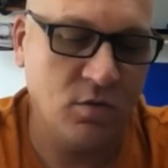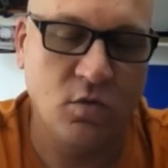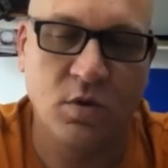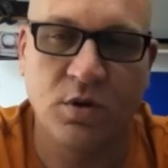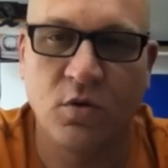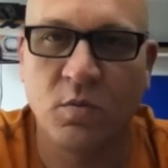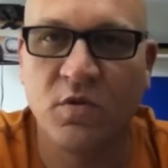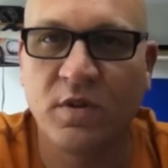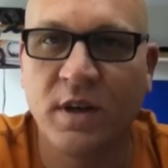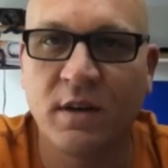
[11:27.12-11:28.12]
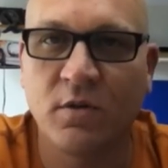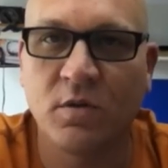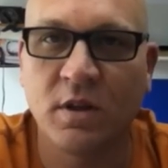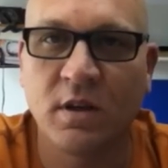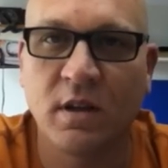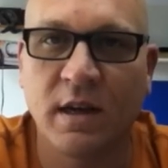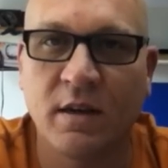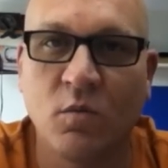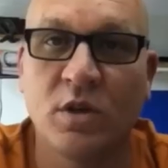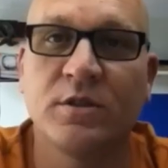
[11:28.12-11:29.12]
what a normal vehicle would look
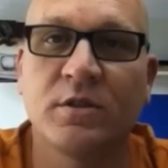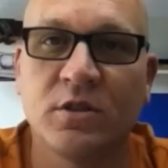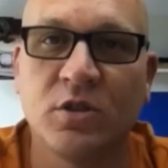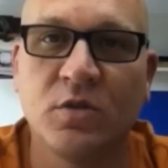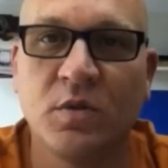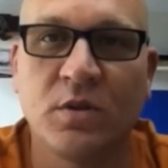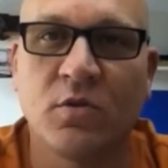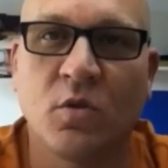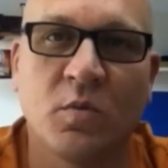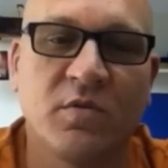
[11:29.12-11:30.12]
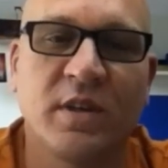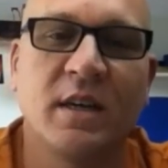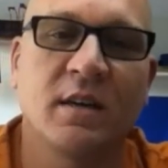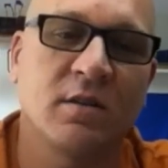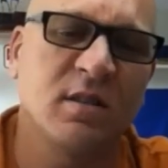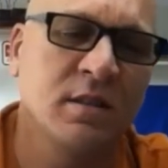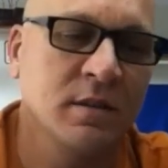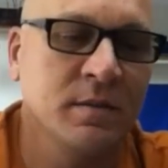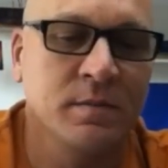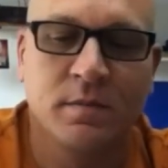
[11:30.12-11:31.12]
like and what you can do with a normal vehicle.
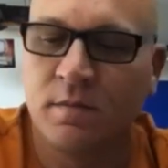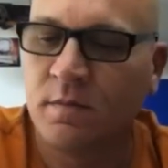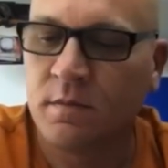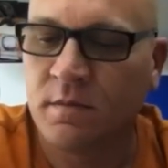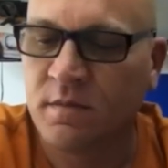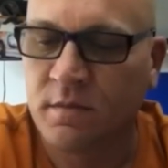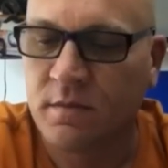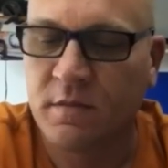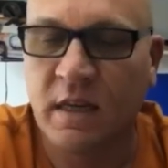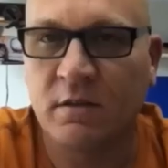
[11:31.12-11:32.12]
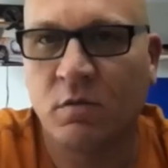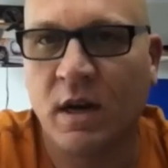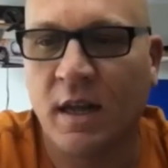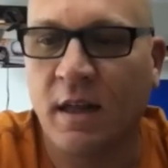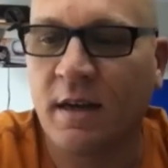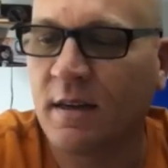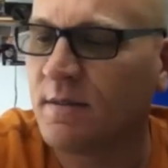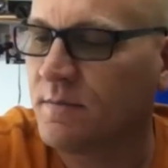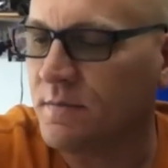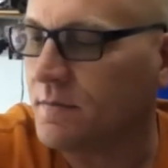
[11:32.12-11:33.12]
That's why I like
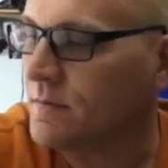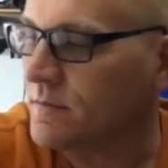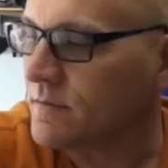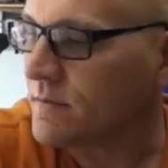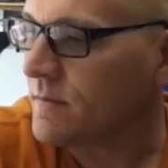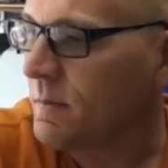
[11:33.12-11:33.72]
it.